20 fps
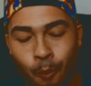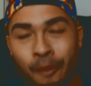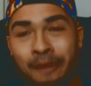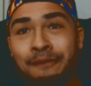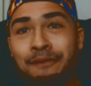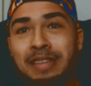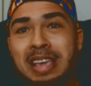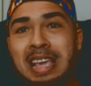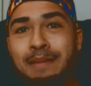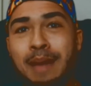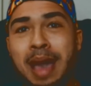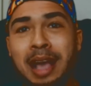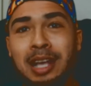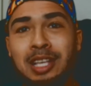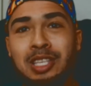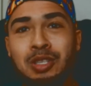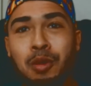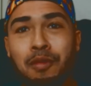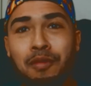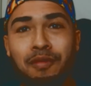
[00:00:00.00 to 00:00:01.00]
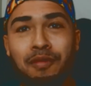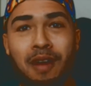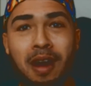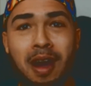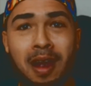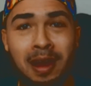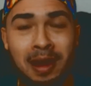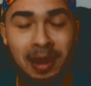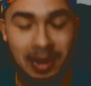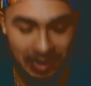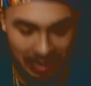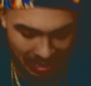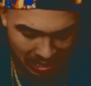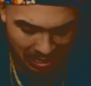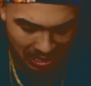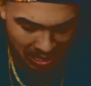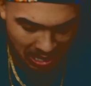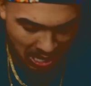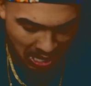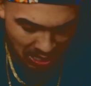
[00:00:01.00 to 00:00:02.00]
one Vmax so far.
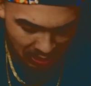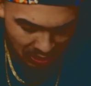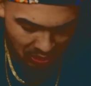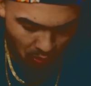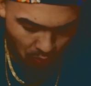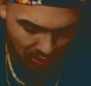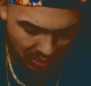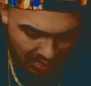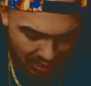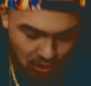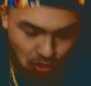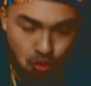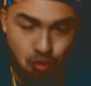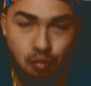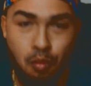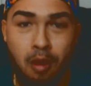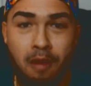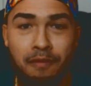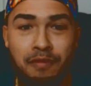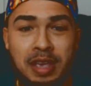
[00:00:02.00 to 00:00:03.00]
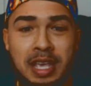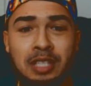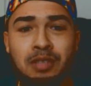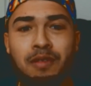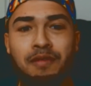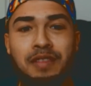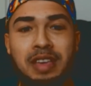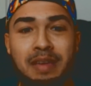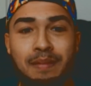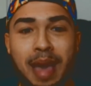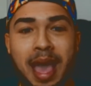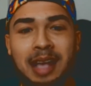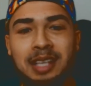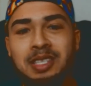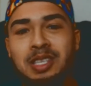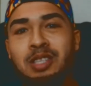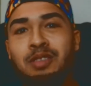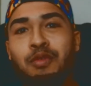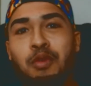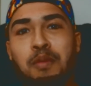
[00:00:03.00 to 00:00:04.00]
So we need two more Vs or
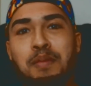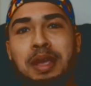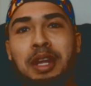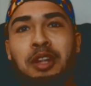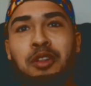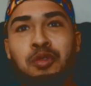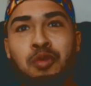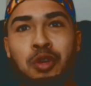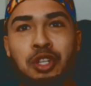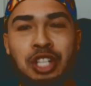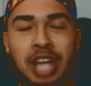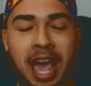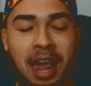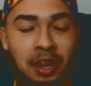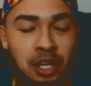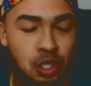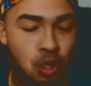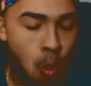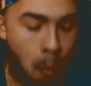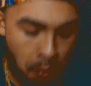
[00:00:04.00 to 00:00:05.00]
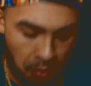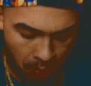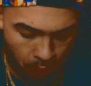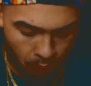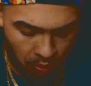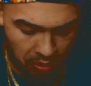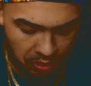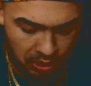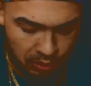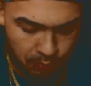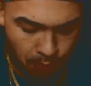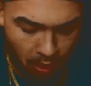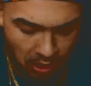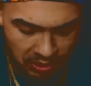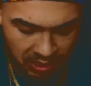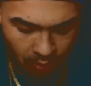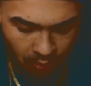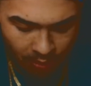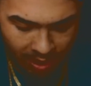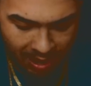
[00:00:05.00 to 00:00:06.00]
Vmaxes for me to do a challenge to open up one of these
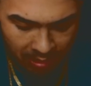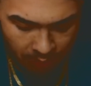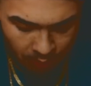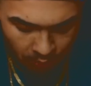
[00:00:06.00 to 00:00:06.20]
balls at random,